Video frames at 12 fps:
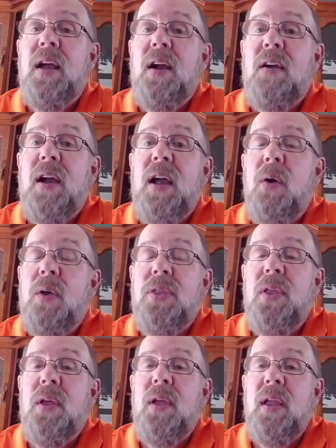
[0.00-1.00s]
or
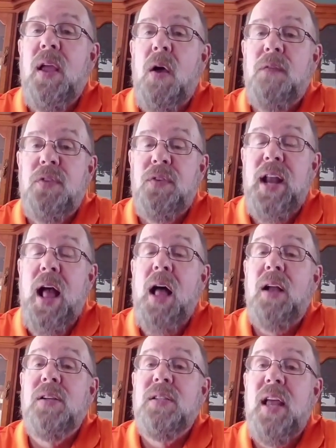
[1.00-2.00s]
of
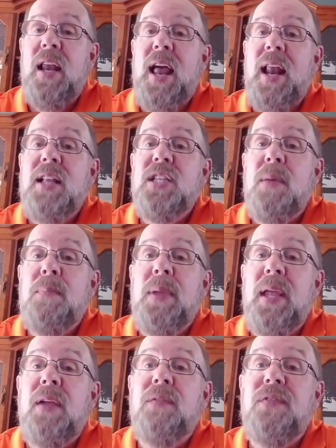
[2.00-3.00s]
$3, and that ends up
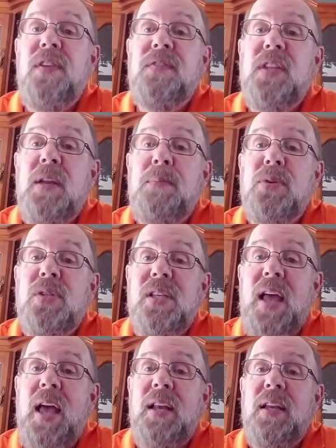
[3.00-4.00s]
being
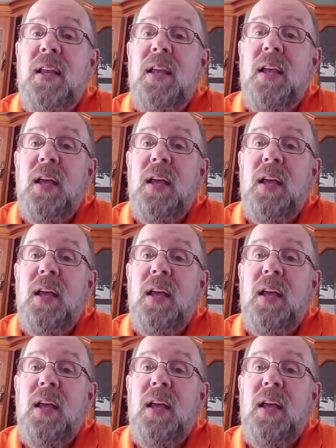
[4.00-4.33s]
15%